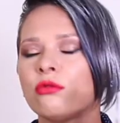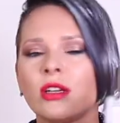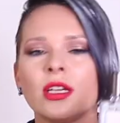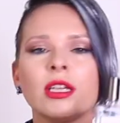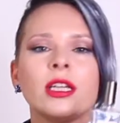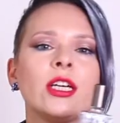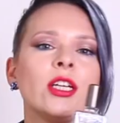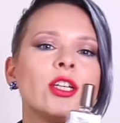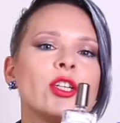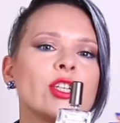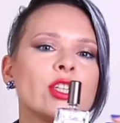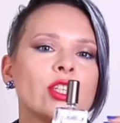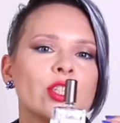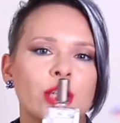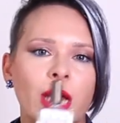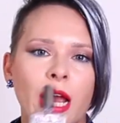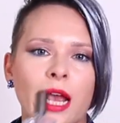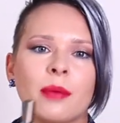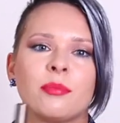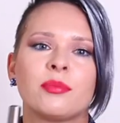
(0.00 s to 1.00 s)
really
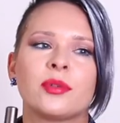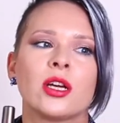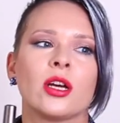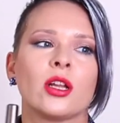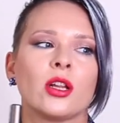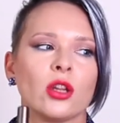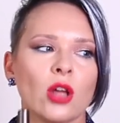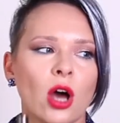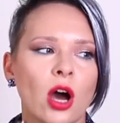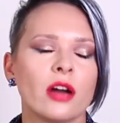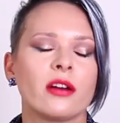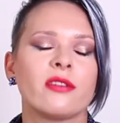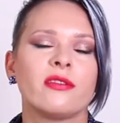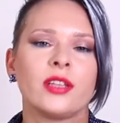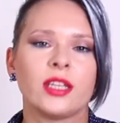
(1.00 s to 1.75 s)
shaped a lot of